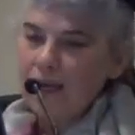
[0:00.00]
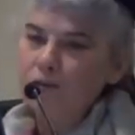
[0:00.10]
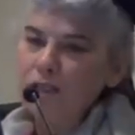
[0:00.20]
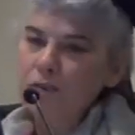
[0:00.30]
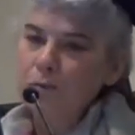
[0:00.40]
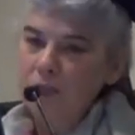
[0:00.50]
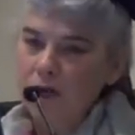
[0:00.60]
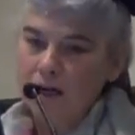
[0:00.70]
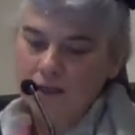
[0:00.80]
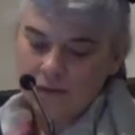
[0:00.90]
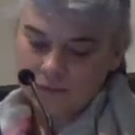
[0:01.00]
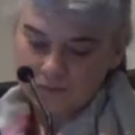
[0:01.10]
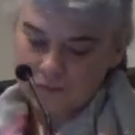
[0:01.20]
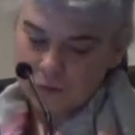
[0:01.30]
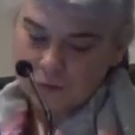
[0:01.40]
Harry's blog
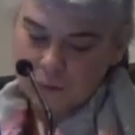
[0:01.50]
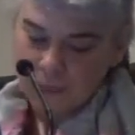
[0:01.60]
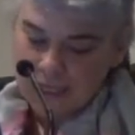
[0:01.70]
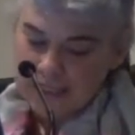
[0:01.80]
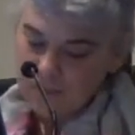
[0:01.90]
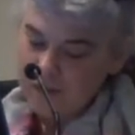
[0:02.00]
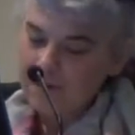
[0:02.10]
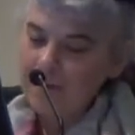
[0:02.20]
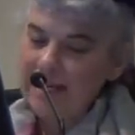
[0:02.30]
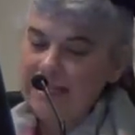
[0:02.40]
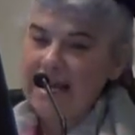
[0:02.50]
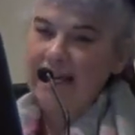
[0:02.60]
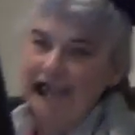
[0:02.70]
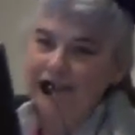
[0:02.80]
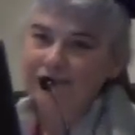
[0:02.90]
reminds me of my
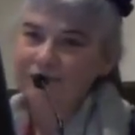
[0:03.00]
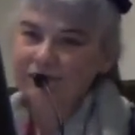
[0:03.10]
daddy